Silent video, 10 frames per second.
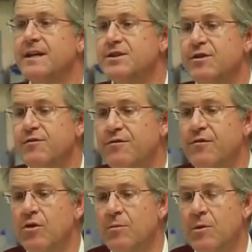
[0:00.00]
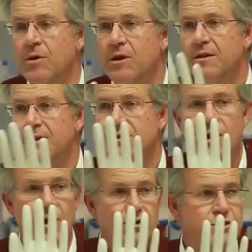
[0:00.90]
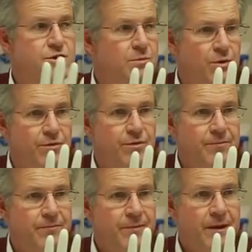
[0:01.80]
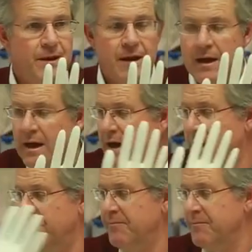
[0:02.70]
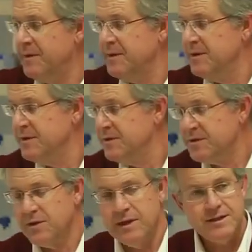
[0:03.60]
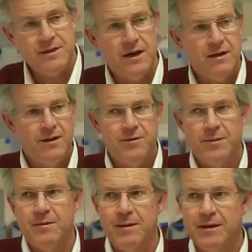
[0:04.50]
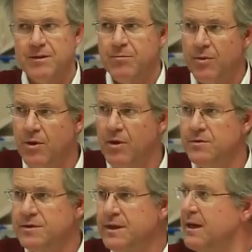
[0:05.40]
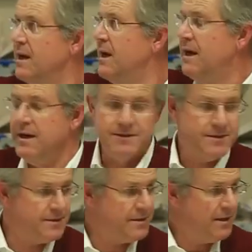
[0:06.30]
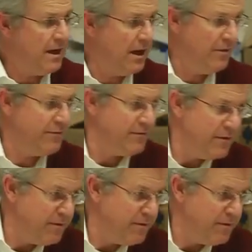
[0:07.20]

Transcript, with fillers: is a former that's all smooth. Um, so let's talk a little bit about the pros and cons of